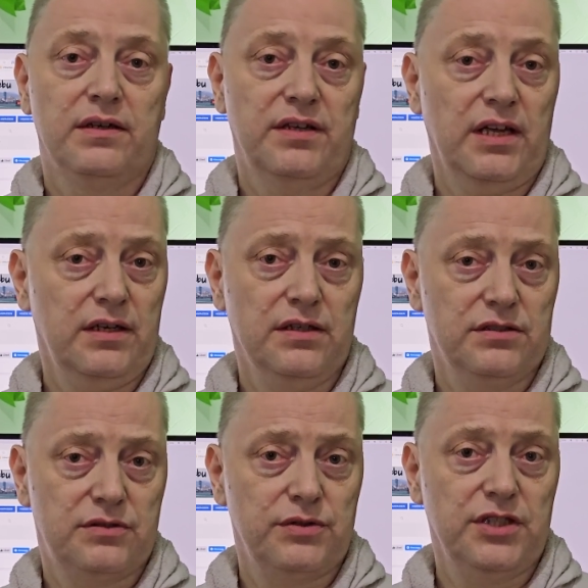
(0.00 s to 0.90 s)
Taking a
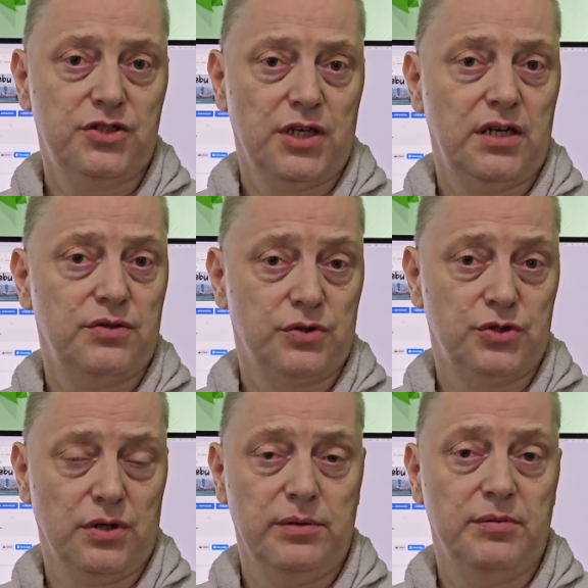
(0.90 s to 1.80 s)
street child to
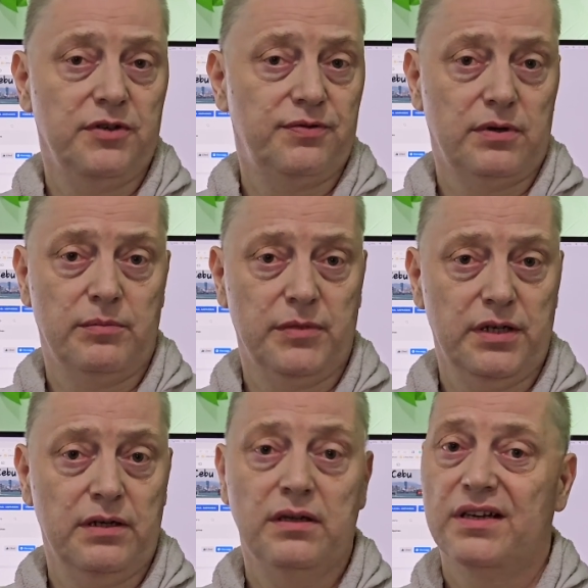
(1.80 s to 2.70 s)
Jollibee for a
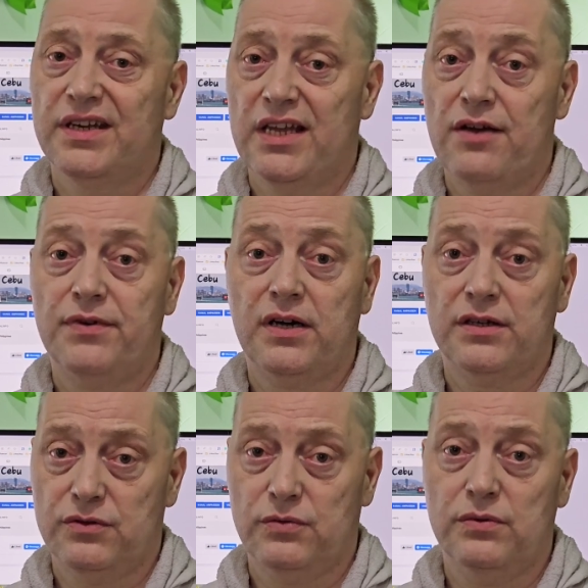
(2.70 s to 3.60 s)
meal, never
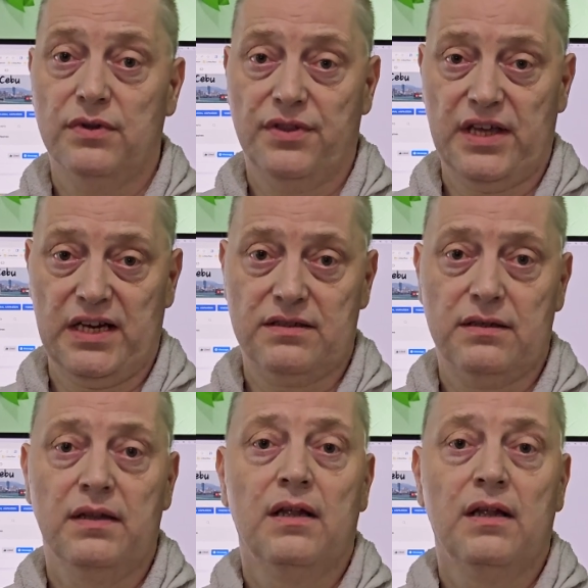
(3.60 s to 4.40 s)
do that.